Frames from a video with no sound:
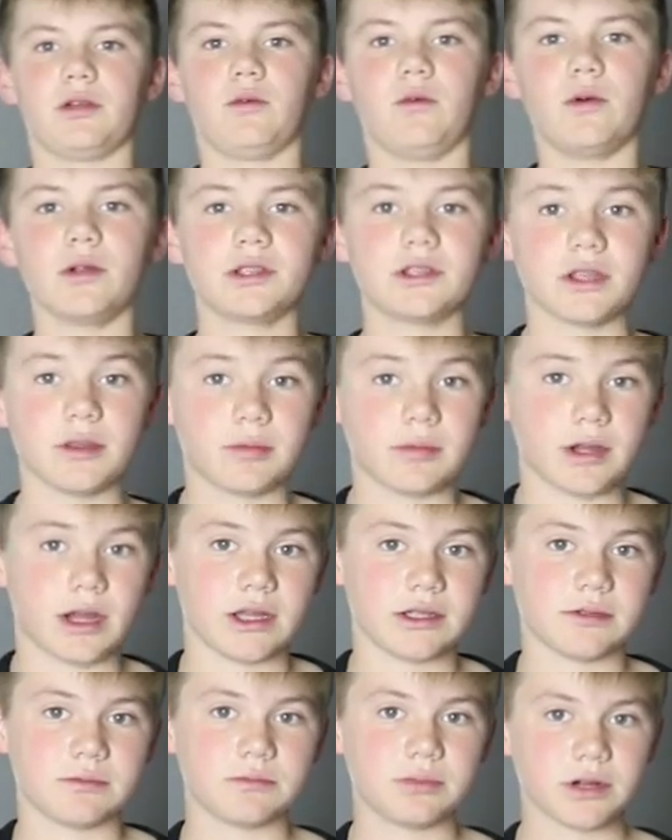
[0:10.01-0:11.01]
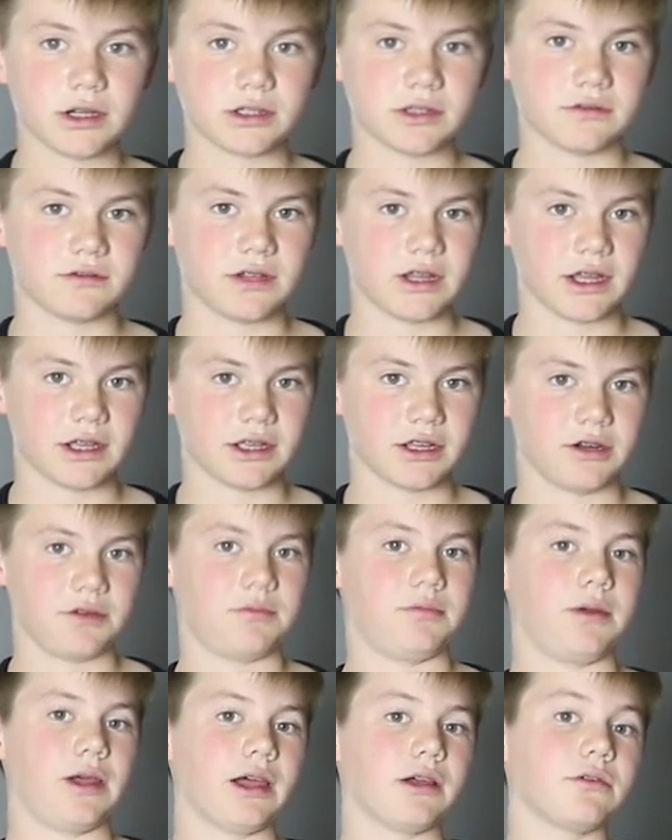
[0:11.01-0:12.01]
What's up guys, Impressive Tech
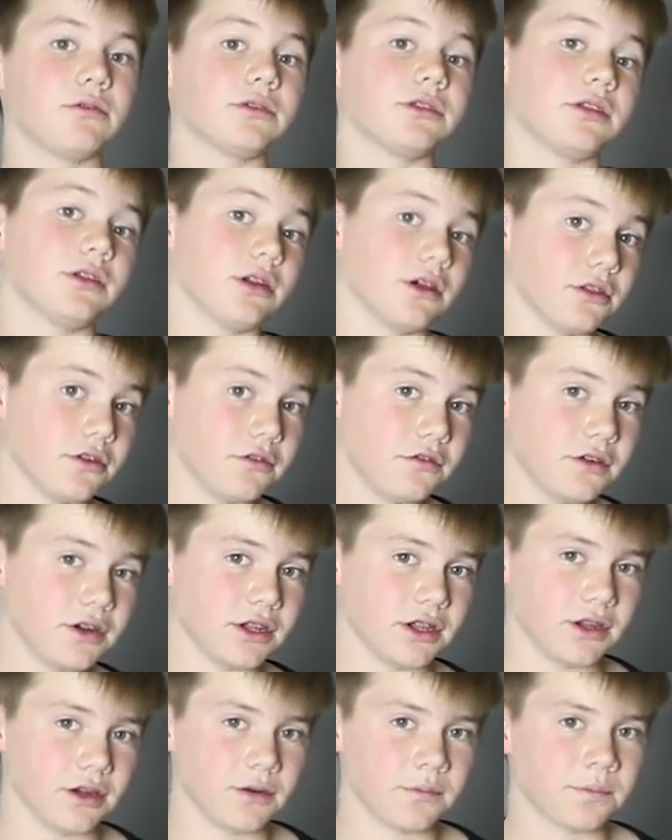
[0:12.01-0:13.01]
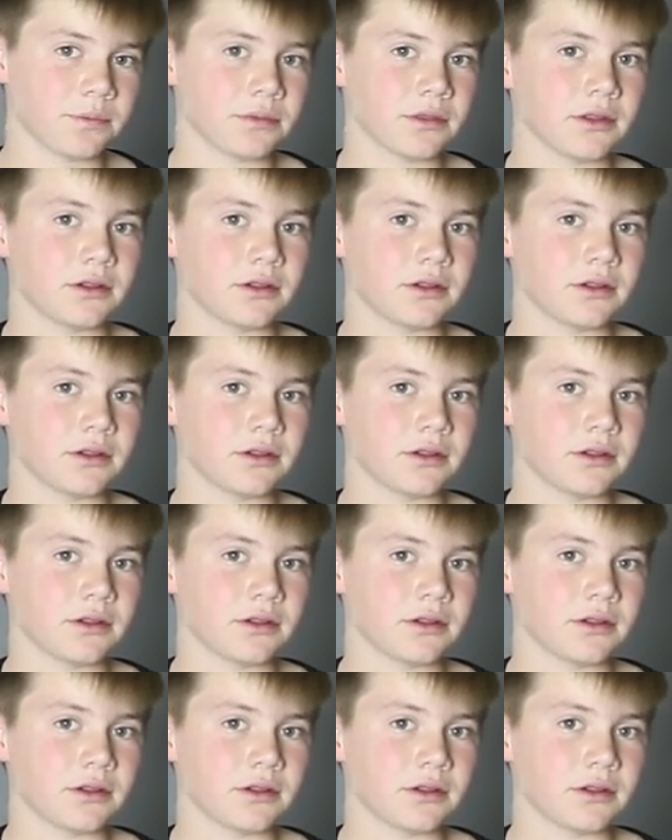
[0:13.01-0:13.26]
here, back with another video.